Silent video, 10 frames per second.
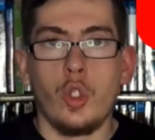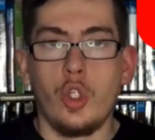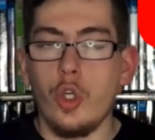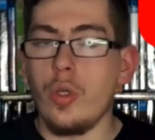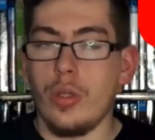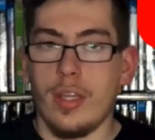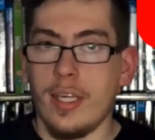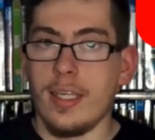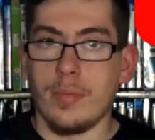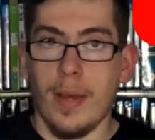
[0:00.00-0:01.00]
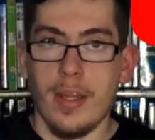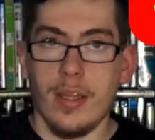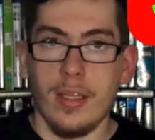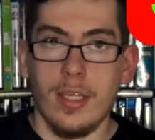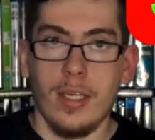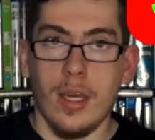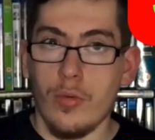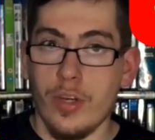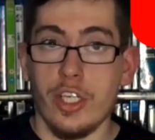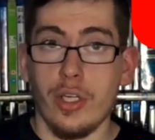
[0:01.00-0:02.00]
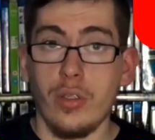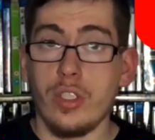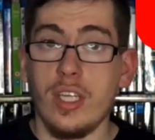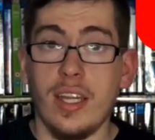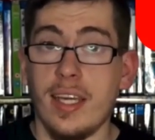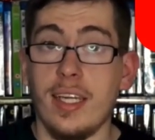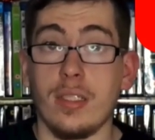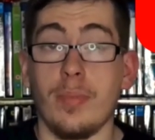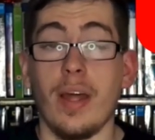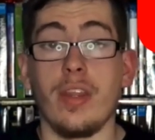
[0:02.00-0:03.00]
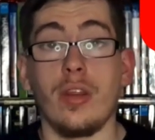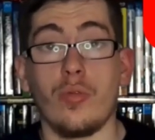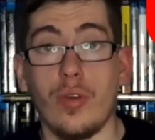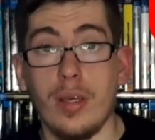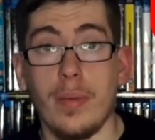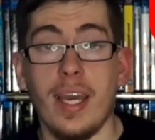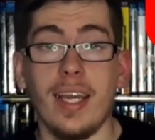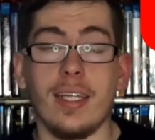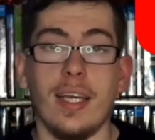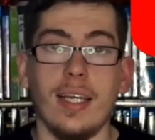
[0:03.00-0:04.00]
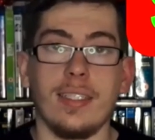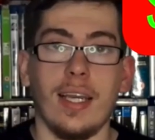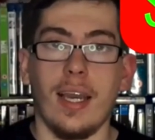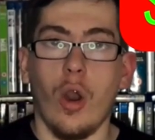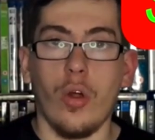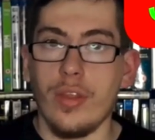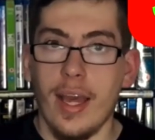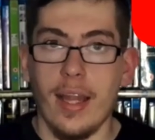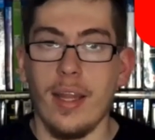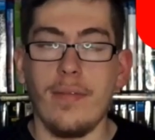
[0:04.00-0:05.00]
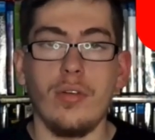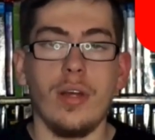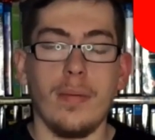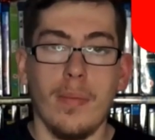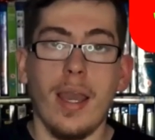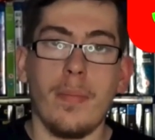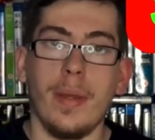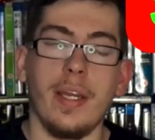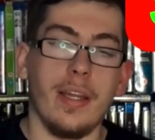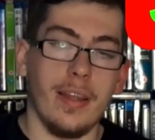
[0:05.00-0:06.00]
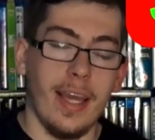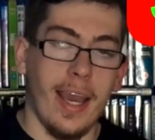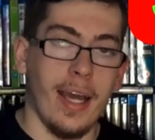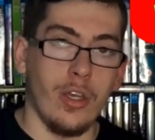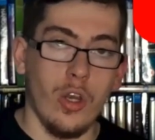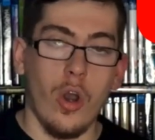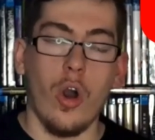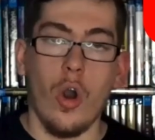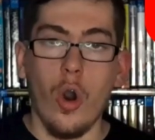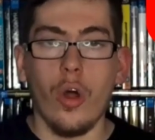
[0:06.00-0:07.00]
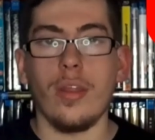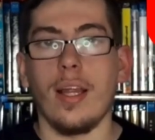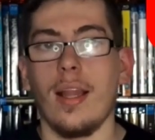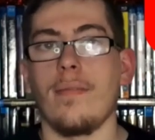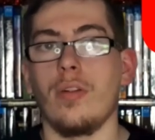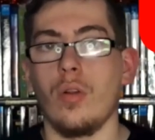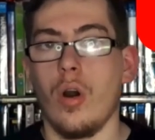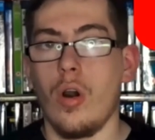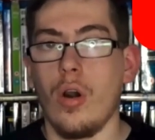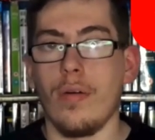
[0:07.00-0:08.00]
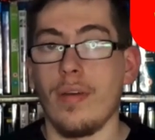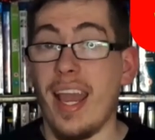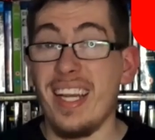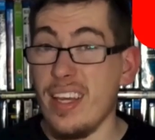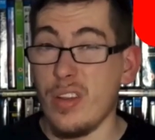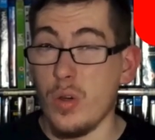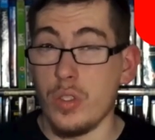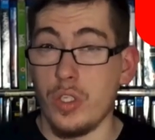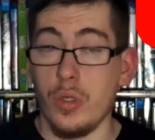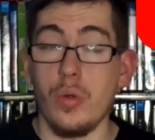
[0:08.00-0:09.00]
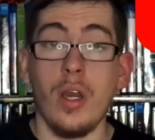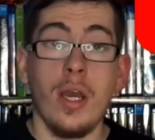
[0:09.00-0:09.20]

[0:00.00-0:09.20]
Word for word: do you think it's better than the original? Do you think it's better than the remake? Is it on their level? In my opinion, they are not on the level of any of those two